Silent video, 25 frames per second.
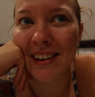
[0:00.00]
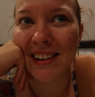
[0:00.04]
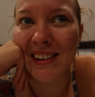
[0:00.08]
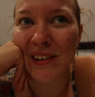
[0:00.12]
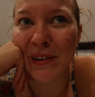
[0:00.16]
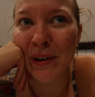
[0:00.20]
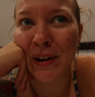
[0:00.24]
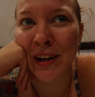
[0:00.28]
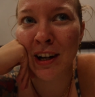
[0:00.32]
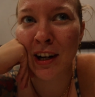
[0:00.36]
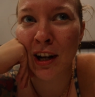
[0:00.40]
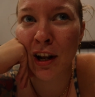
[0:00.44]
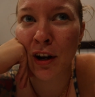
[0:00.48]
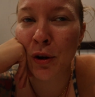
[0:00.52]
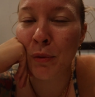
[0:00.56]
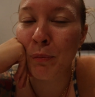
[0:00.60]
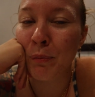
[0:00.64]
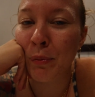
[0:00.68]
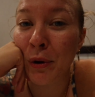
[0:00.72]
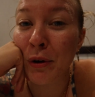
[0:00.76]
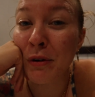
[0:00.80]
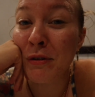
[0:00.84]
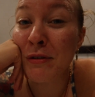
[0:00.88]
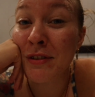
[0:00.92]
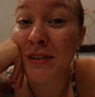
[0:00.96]
quite a lot of
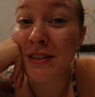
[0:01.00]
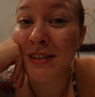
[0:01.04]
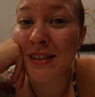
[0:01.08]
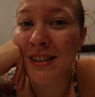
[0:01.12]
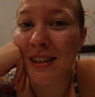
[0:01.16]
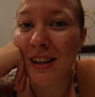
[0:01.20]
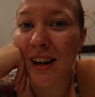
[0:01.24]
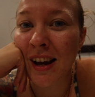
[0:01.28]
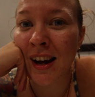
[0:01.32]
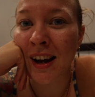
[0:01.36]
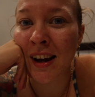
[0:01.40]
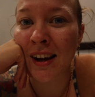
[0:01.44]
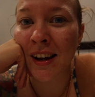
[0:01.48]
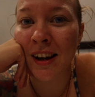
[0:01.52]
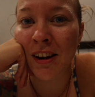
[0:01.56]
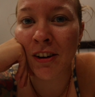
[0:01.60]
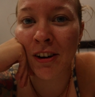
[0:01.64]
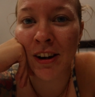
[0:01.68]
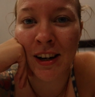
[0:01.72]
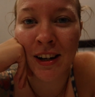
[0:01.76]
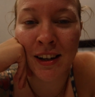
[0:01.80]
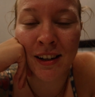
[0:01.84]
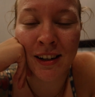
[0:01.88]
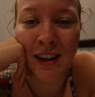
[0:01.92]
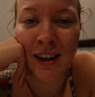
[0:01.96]
boats here
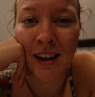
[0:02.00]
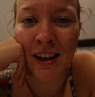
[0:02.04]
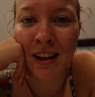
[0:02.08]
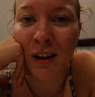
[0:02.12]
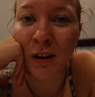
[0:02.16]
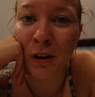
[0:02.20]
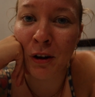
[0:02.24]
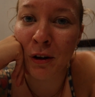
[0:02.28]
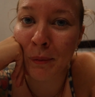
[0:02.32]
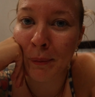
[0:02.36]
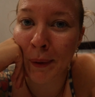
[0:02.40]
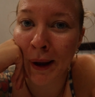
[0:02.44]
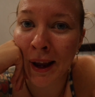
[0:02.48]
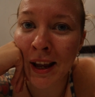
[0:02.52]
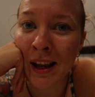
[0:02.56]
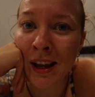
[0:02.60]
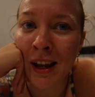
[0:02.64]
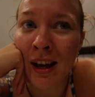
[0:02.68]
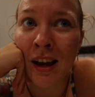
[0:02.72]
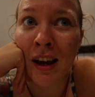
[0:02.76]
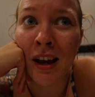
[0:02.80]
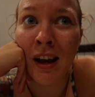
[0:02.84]
in the Halong Bay.